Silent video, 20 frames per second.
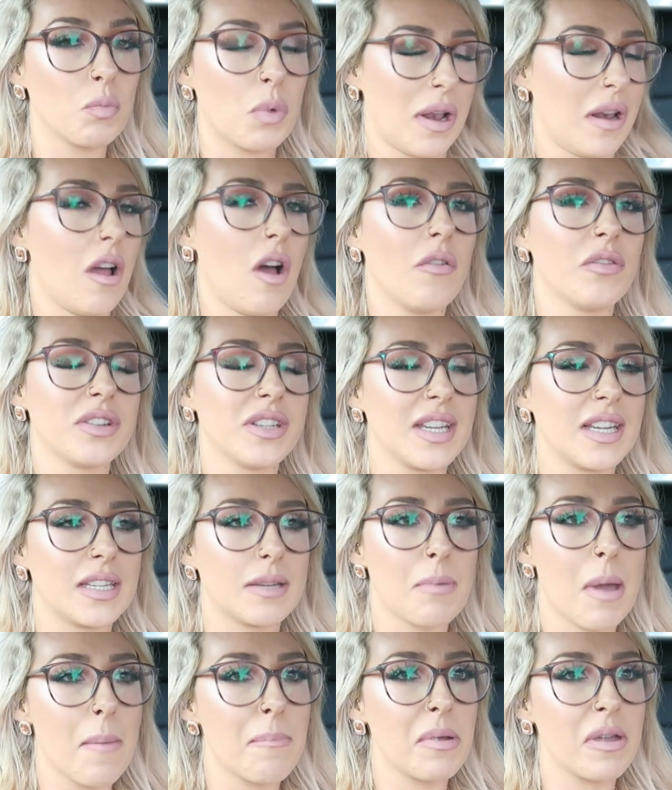well, obviously
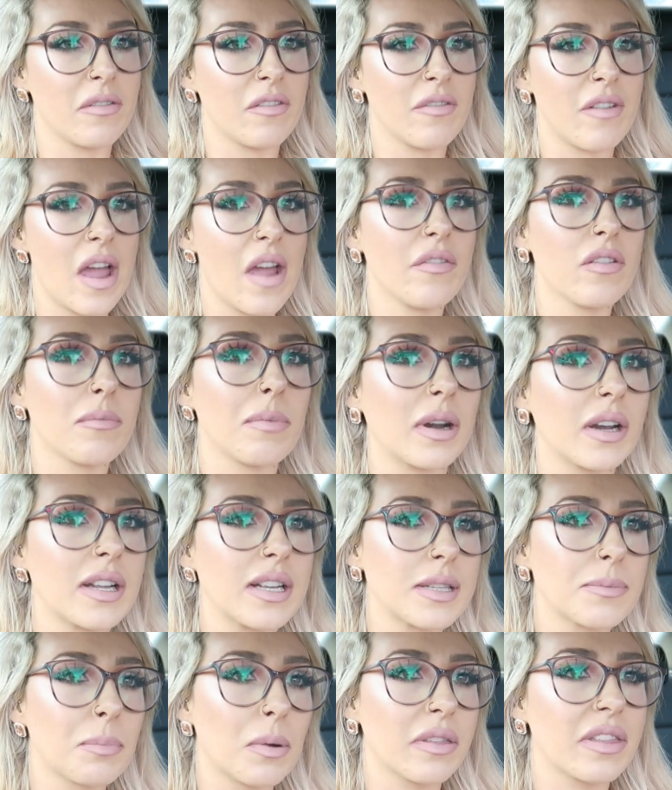it's a pet peeve of
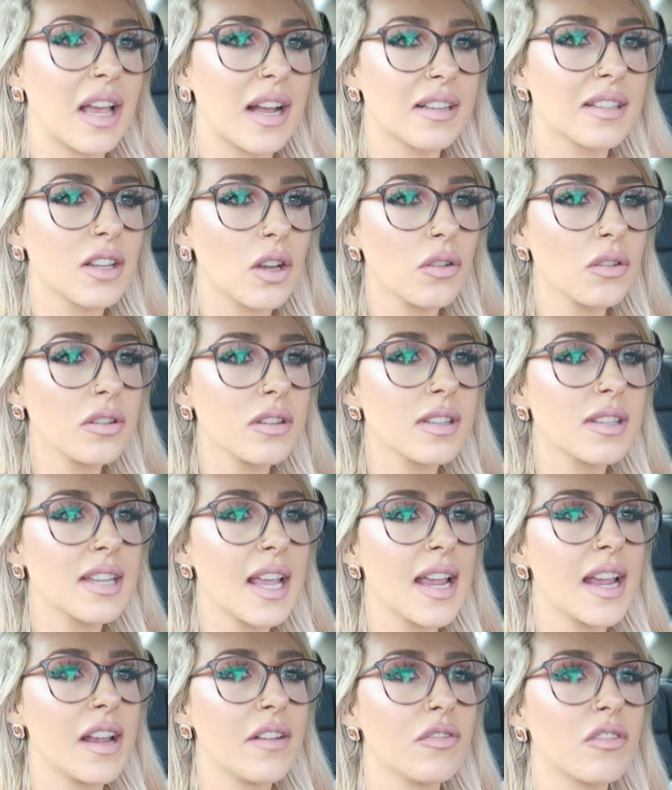everybody's, but that's
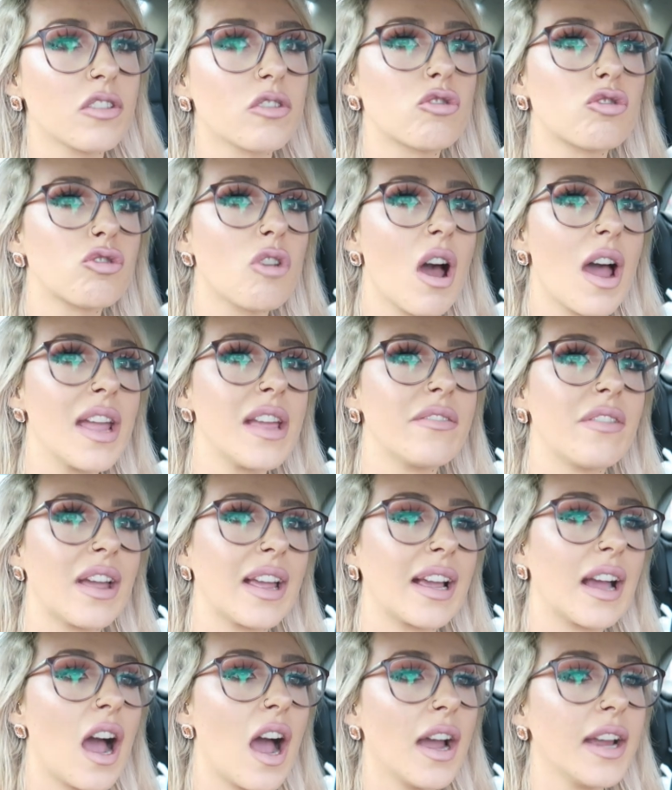unsafe
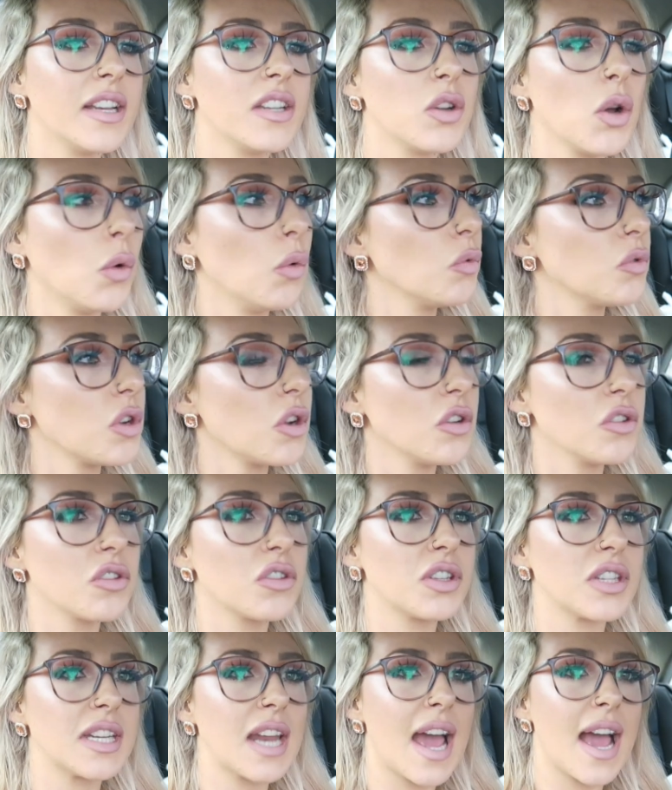driving. I don't
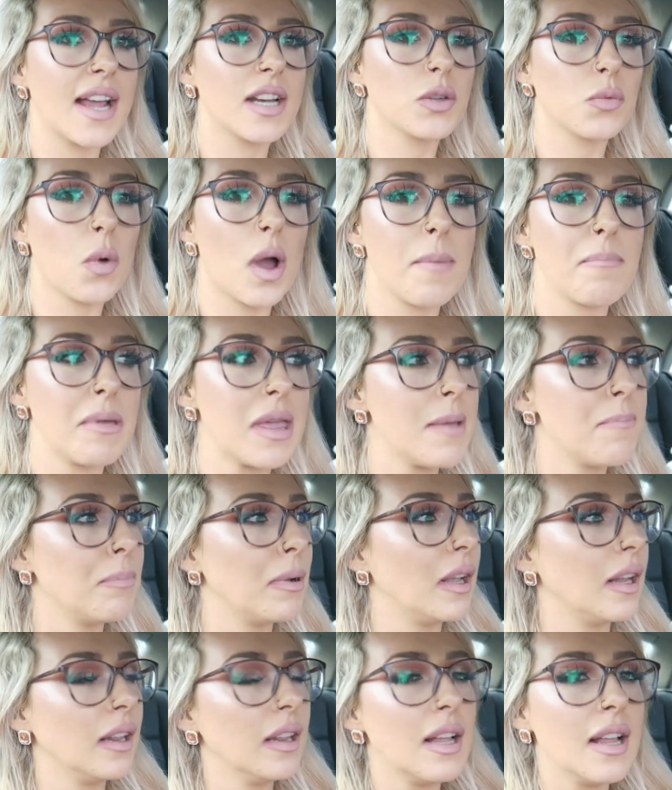understand why
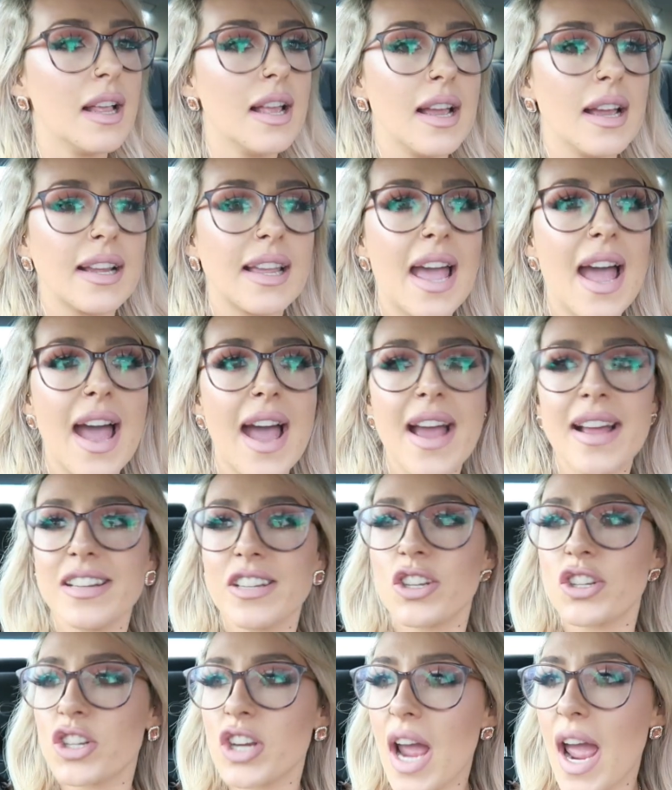people
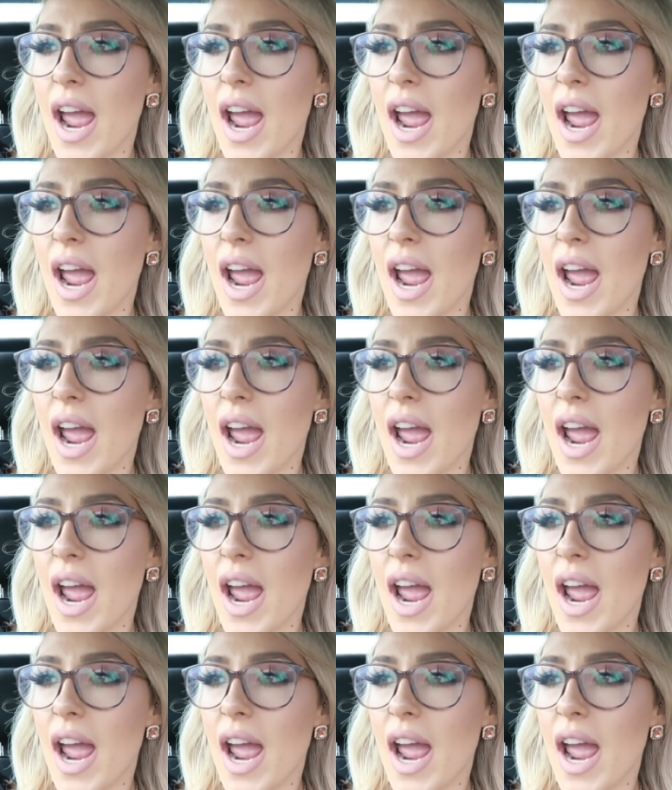can't